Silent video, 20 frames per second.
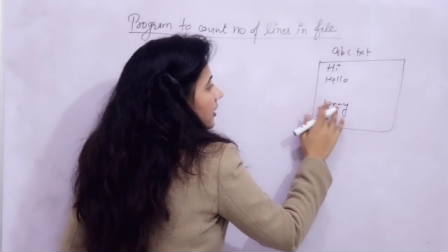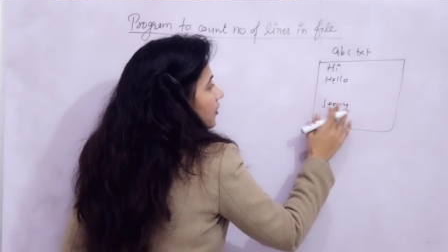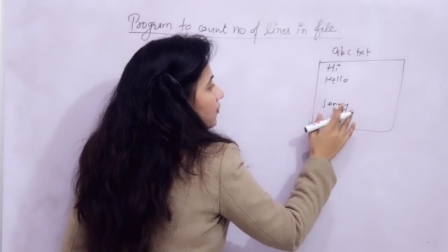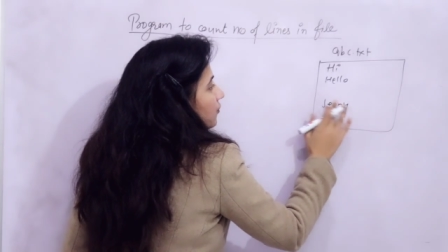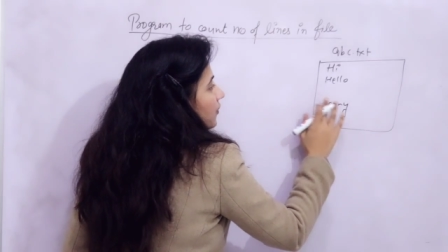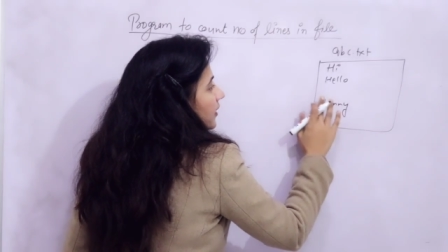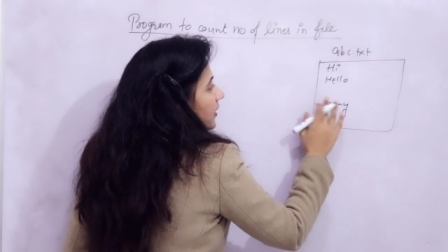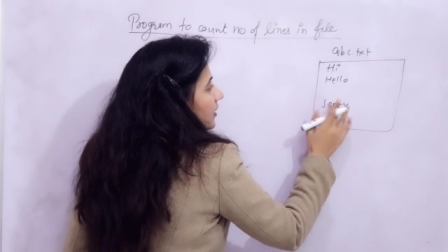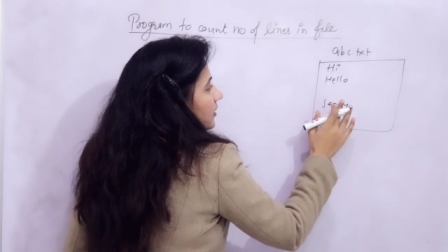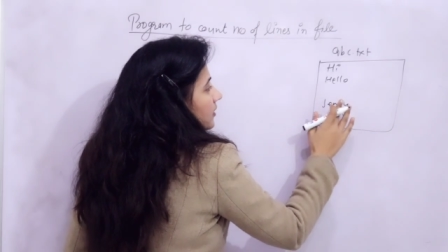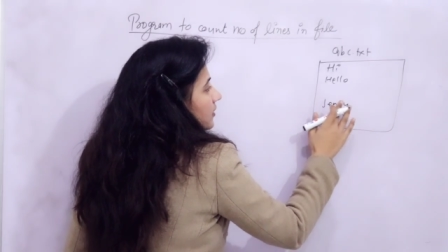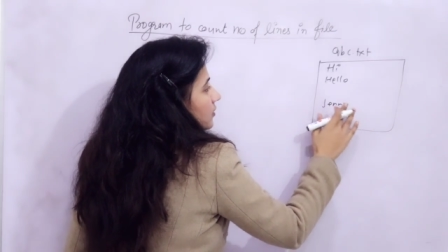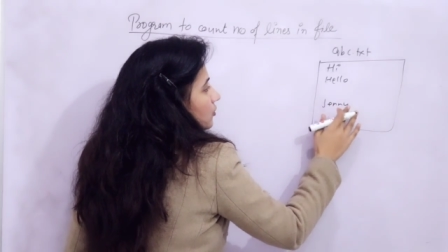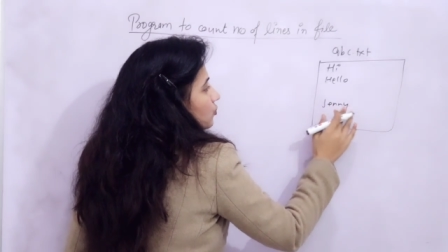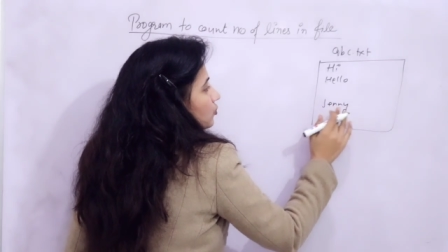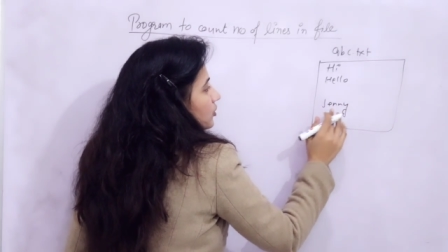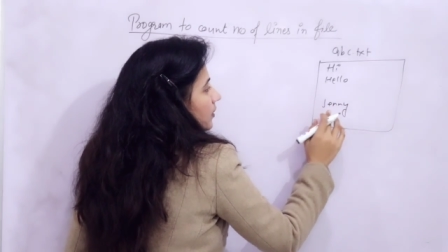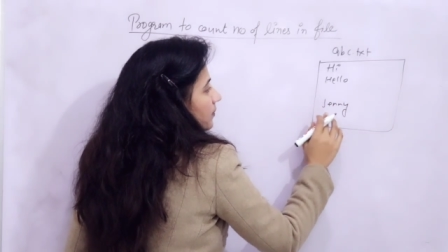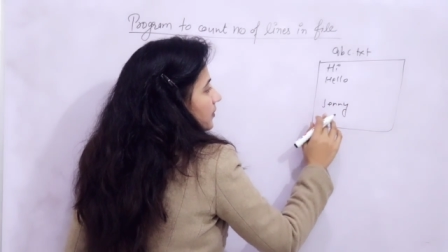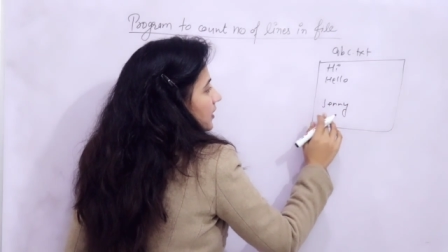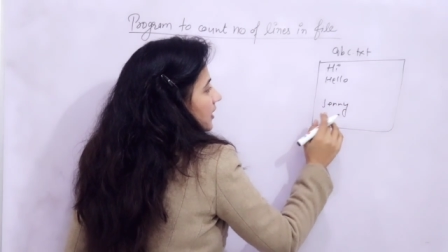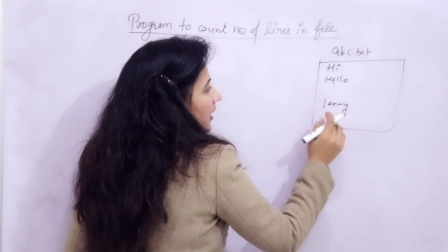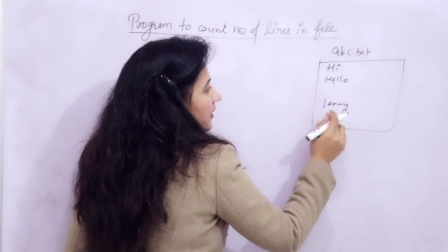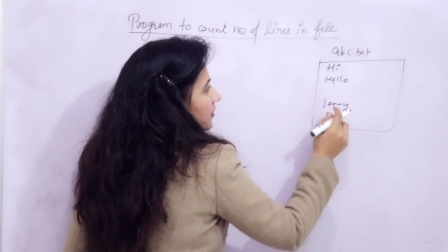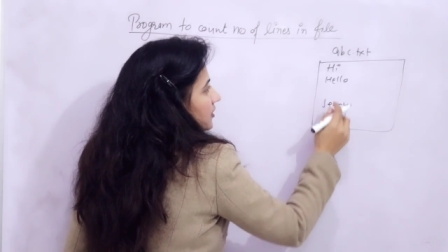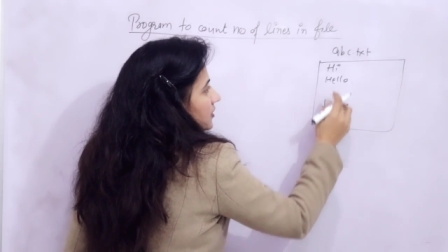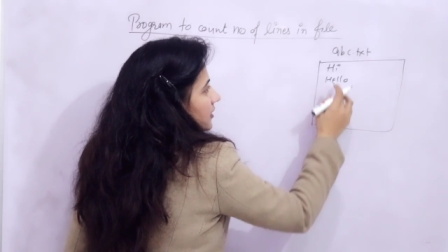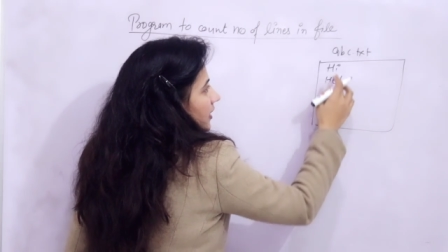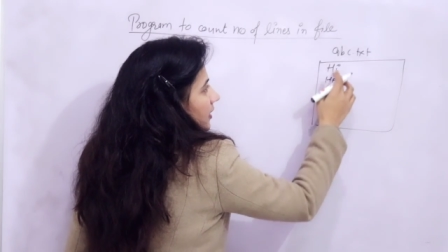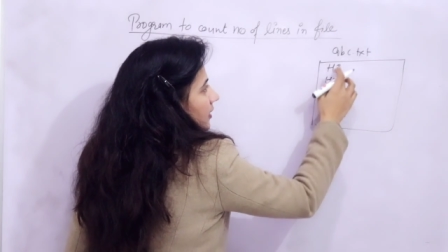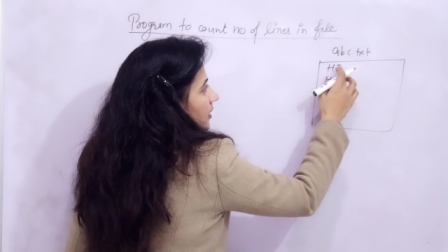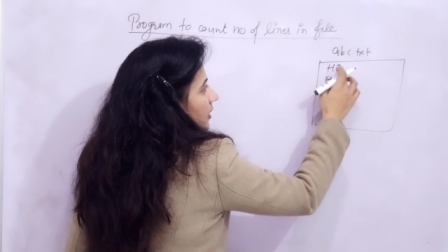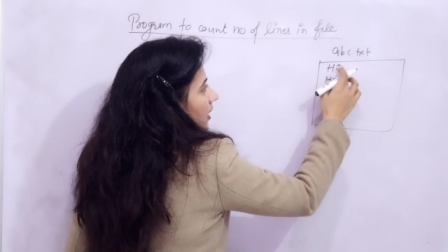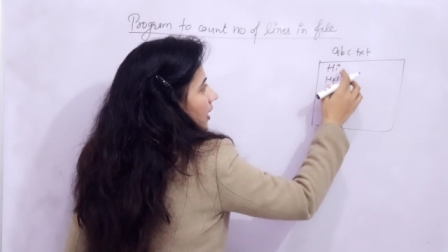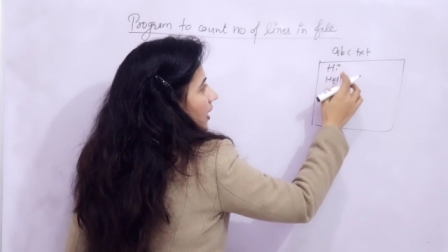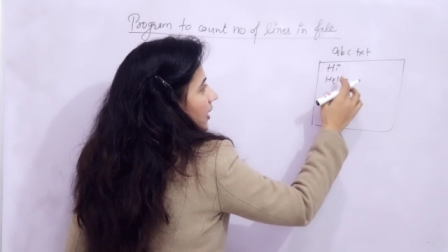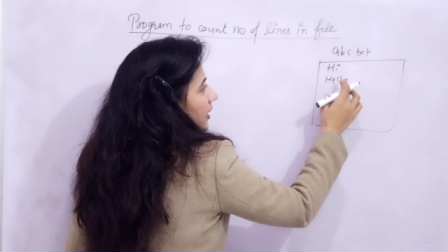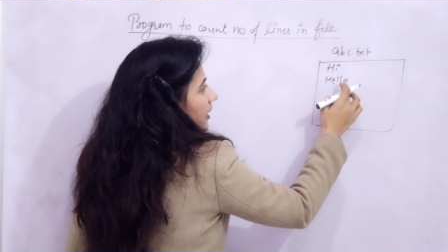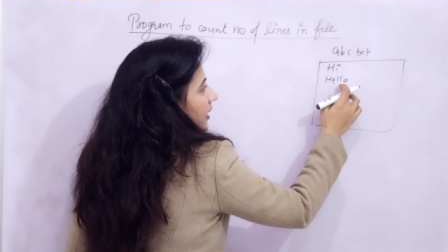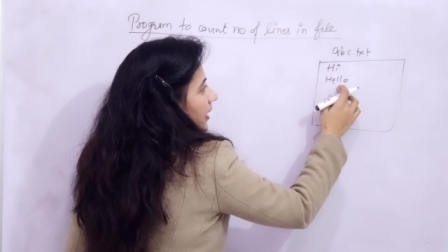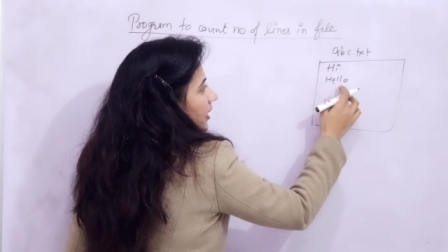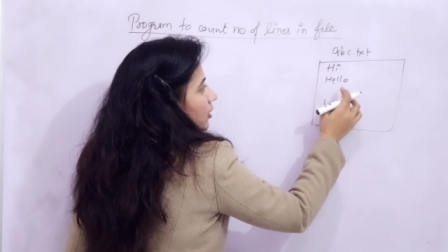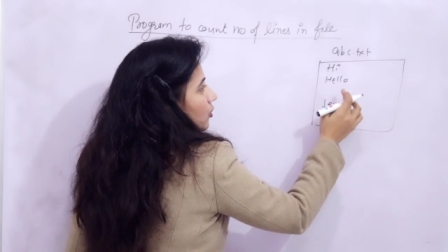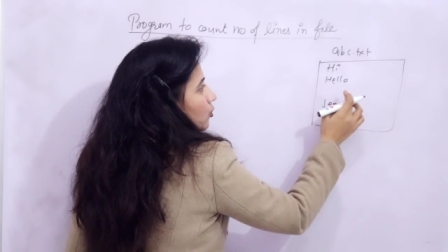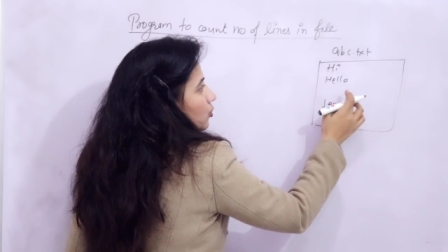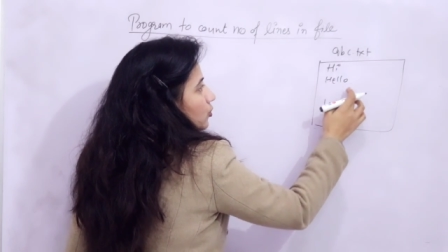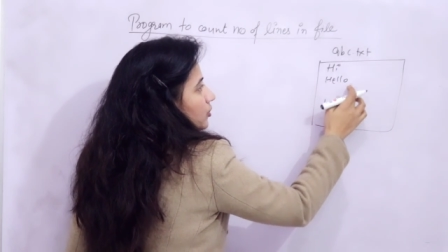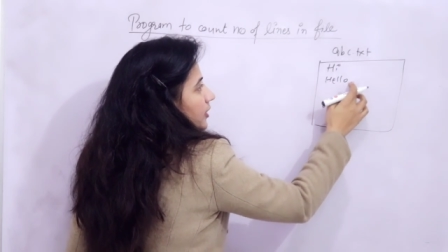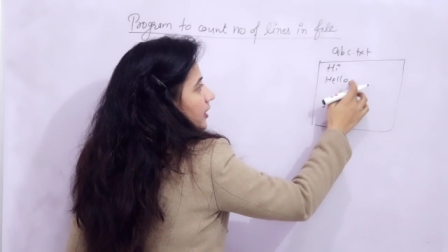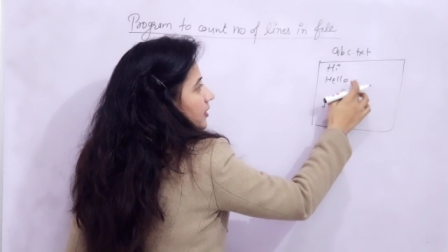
if I do something like this, like hi, hello,